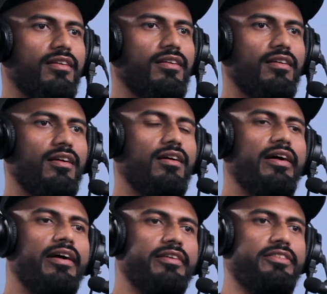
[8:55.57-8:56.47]
The way I teach
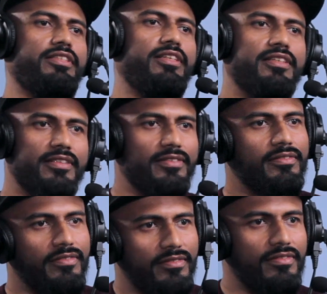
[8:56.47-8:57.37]
jiu-jitsu,
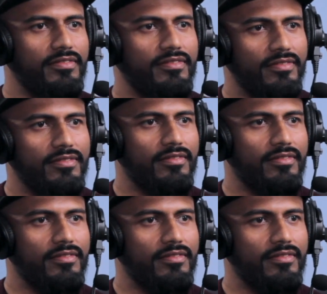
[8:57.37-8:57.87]
I